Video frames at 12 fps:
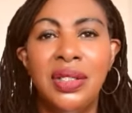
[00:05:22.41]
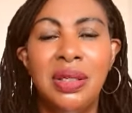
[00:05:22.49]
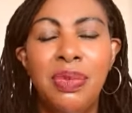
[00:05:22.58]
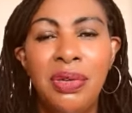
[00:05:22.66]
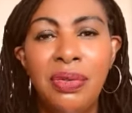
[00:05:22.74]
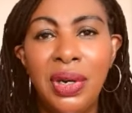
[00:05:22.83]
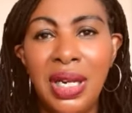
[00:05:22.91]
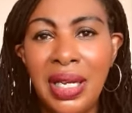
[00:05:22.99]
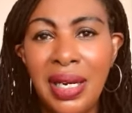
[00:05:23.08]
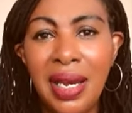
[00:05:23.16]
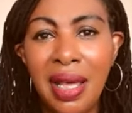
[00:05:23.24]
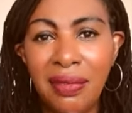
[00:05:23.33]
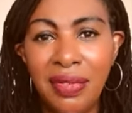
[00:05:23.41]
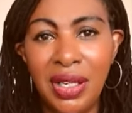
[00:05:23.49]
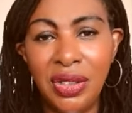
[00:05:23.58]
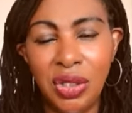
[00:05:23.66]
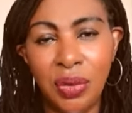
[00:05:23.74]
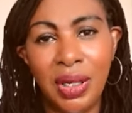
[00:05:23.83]
to be really
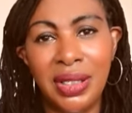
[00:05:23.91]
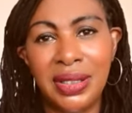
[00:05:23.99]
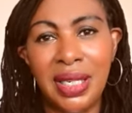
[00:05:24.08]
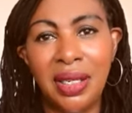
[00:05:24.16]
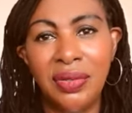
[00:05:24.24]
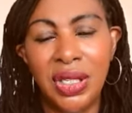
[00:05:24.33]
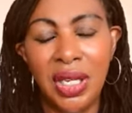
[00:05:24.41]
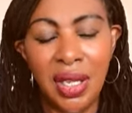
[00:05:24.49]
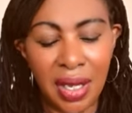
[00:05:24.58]
loving to ourselves,